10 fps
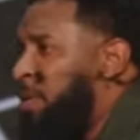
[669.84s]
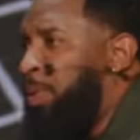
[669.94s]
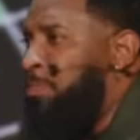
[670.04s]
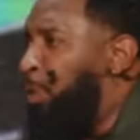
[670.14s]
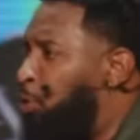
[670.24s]
to
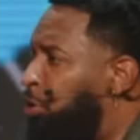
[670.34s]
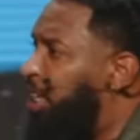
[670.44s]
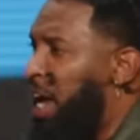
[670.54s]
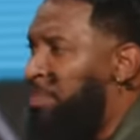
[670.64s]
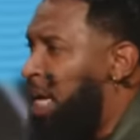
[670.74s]
be
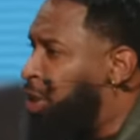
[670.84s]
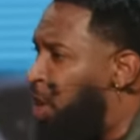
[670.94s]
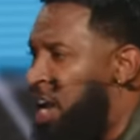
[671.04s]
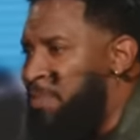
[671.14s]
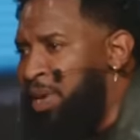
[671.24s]
bougie, I'm not
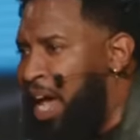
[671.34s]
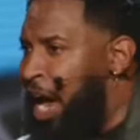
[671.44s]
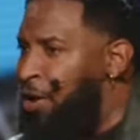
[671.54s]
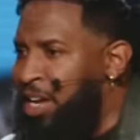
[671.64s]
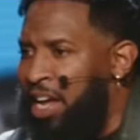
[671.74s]
trying to be
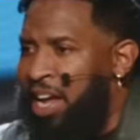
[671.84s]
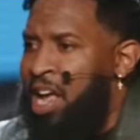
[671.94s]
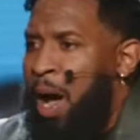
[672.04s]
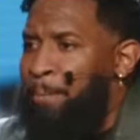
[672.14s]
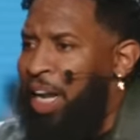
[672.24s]
arrogant,
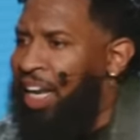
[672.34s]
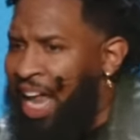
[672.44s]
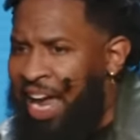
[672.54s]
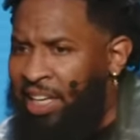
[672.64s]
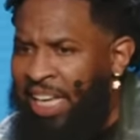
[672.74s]
but
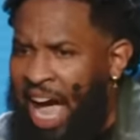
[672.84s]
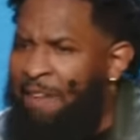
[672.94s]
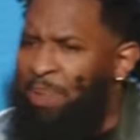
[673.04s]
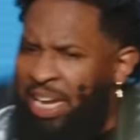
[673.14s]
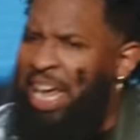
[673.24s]
lately
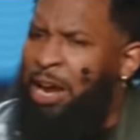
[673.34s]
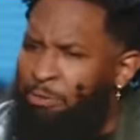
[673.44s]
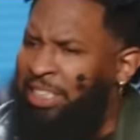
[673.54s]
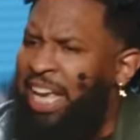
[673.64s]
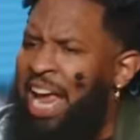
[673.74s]
I've been
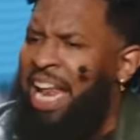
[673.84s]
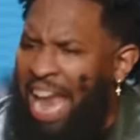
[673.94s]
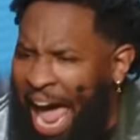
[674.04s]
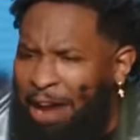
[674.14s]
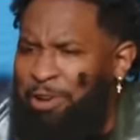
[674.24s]
irritated,
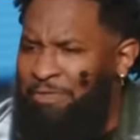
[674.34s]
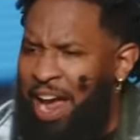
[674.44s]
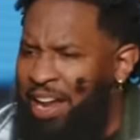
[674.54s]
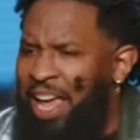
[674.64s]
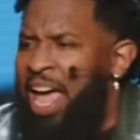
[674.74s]

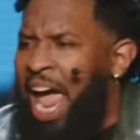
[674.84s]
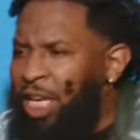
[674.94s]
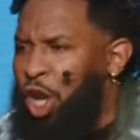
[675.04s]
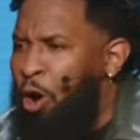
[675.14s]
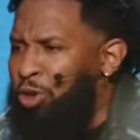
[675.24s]
aggravated,
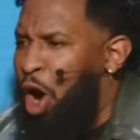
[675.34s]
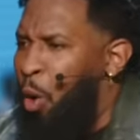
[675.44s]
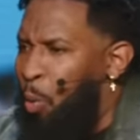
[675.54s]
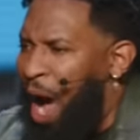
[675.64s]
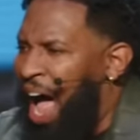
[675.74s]
and don't
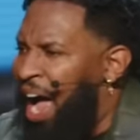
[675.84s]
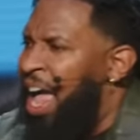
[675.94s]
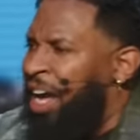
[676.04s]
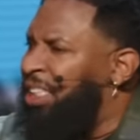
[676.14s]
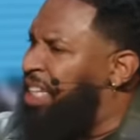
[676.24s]
know why,
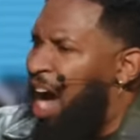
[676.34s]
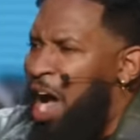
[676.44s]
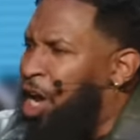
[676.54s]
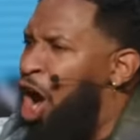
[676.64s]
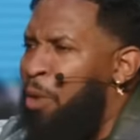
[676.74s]
because
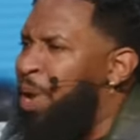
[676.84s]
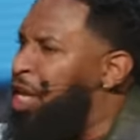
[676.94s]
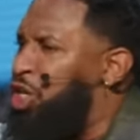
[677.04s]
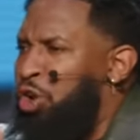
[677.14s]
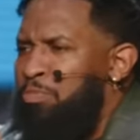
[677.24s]
God called me
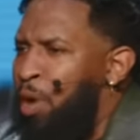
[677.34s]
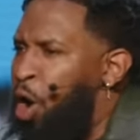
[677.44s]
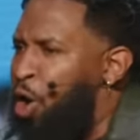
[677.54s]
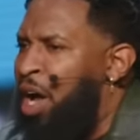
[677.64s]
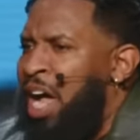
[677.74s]
to do
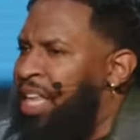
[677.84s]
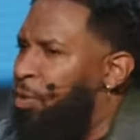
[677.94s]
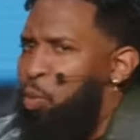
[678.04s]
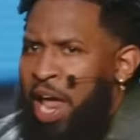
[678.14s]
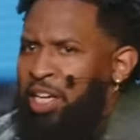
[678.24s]
more
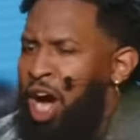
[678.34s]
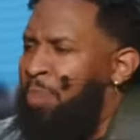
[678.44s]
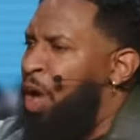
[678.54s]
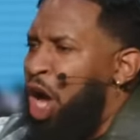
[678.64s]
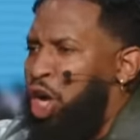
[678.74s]
than wake
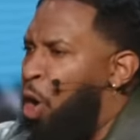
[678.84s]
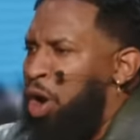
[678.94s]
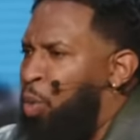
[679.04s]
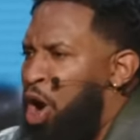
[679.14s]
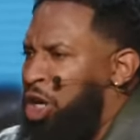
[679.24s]
up, go to
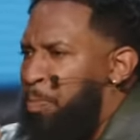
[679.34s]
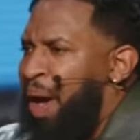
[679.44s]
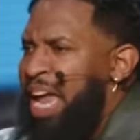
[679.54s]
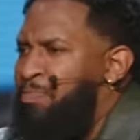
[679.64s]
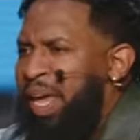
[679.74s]
work,
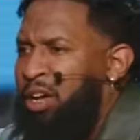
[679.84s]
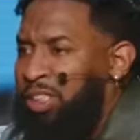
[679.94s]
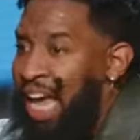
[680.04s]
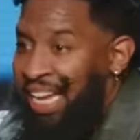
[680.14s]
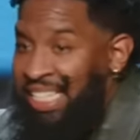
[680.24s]
pay bills,
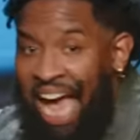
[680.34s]
and